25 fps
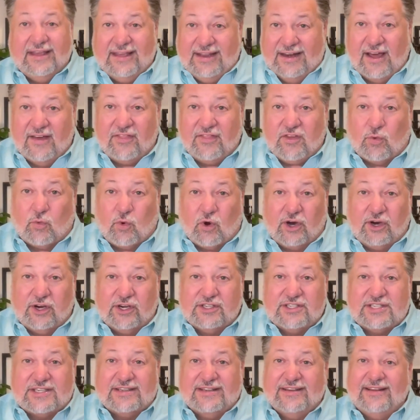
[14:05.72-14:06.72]
In other
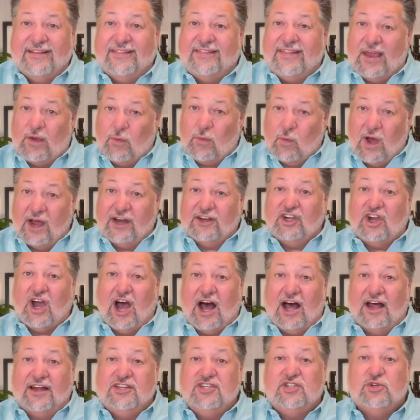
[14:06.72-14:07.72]
words, they want
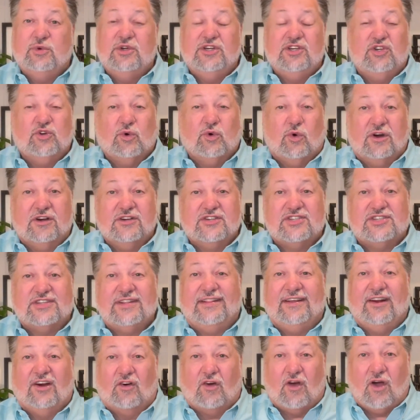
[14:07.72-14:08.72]
God to endorse
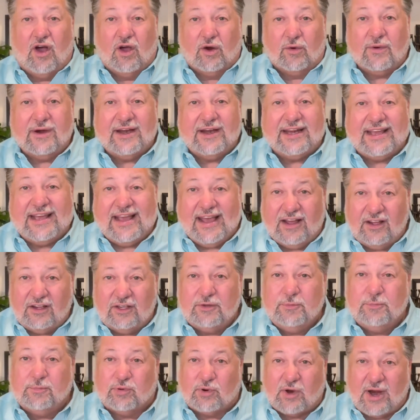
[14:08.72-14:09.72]
their already
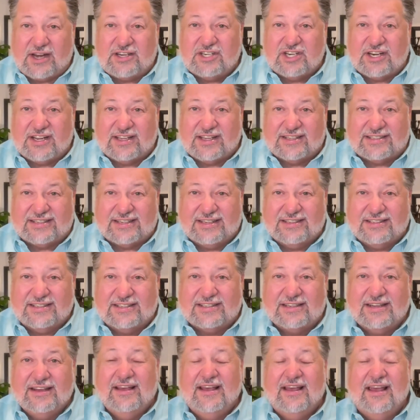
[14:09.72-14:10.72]
held
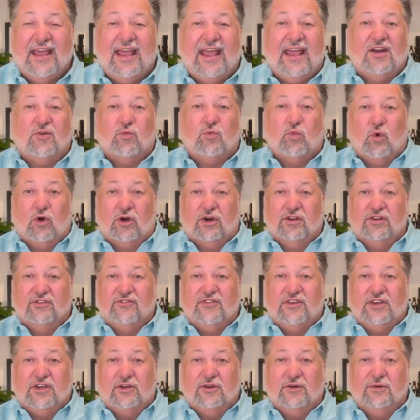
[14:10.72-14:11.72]
prejudices and
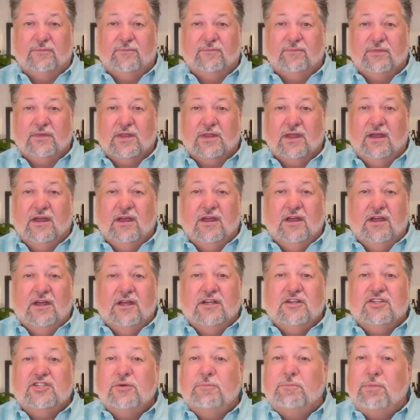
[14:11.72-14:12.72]
worldview
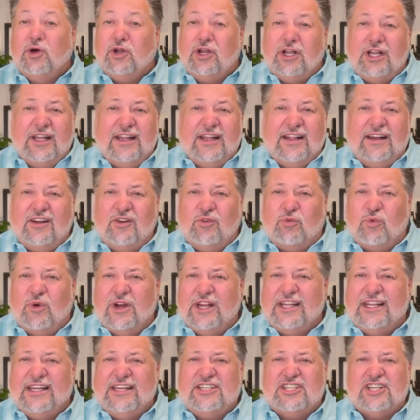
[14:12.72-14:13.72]
to put a little
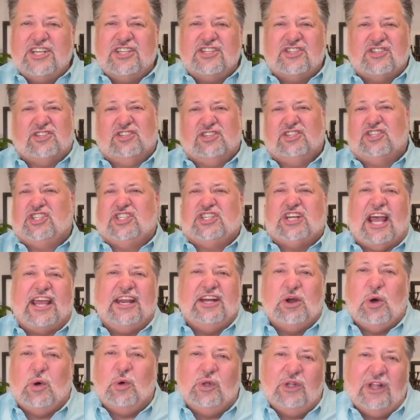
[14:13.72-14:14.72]
religious
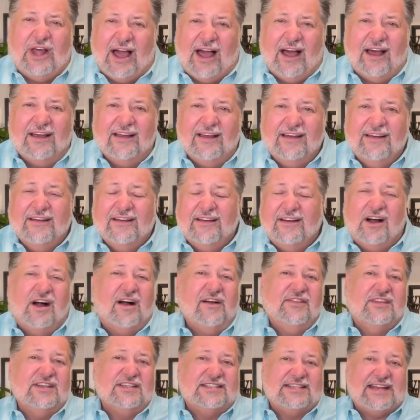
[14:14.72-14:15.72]
shinola
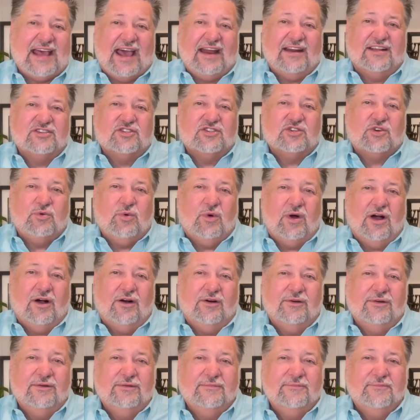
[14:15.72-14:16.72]
on the status
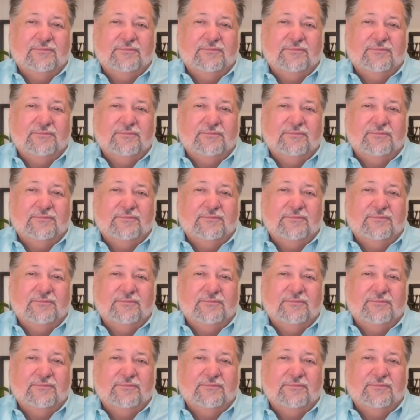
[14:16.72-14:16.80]
quo.